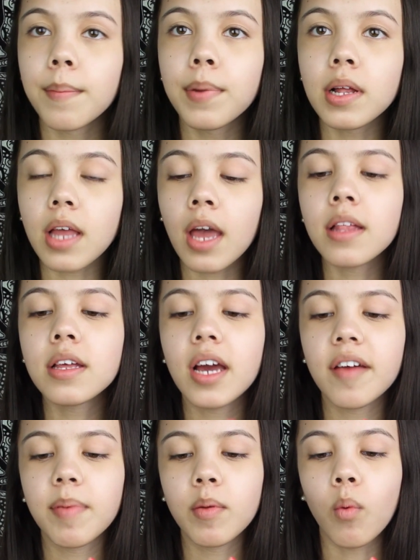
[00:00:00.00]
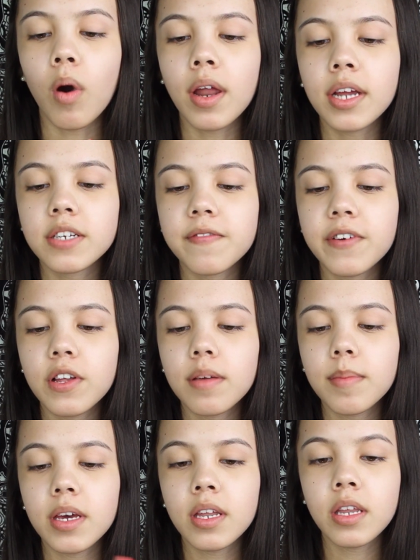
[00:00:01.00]
But lately I've been wanting to fill
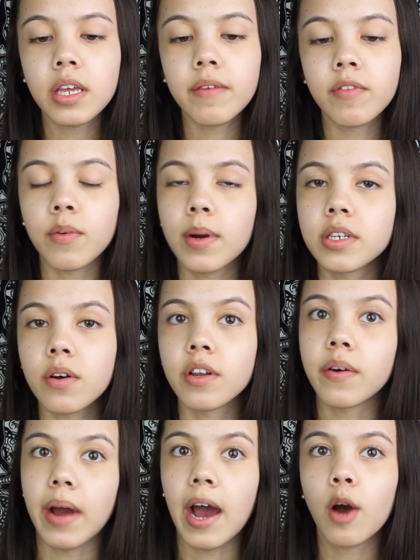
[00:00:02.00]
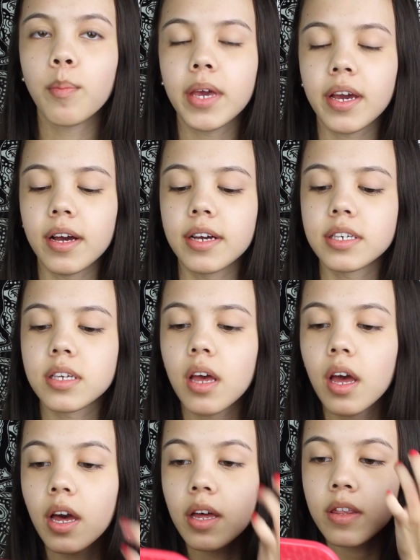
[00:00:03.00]
them in, even though I don't know how, because
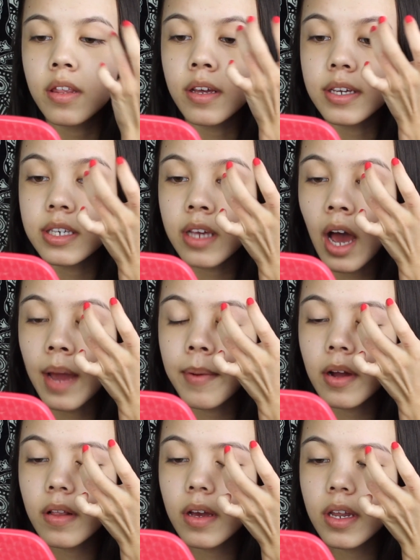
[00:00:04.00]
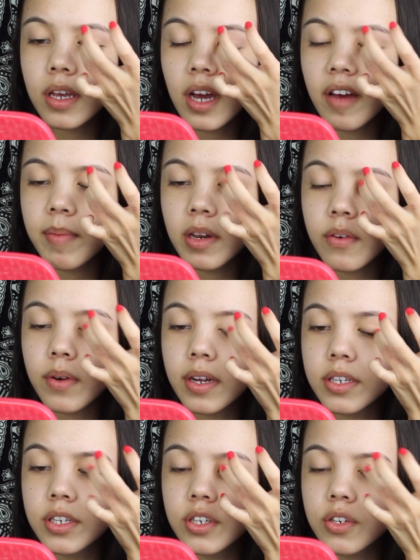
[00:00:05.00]
this eyebrow lady I've been
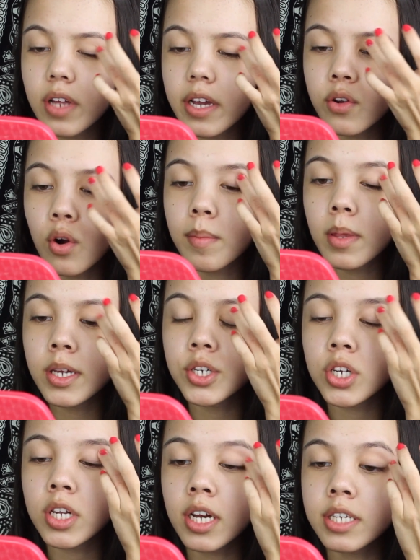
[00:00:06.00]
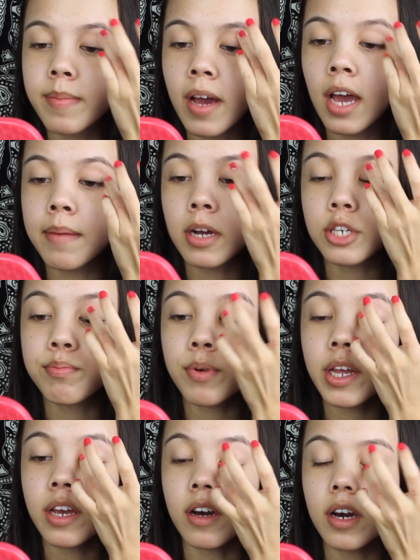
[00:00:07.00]
going to, like normally she does my eyebrows
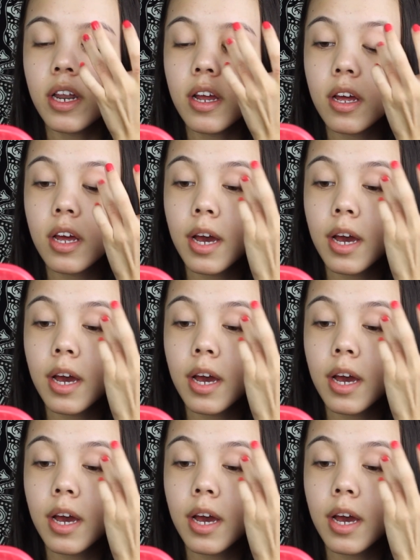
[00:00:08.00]
pretty good,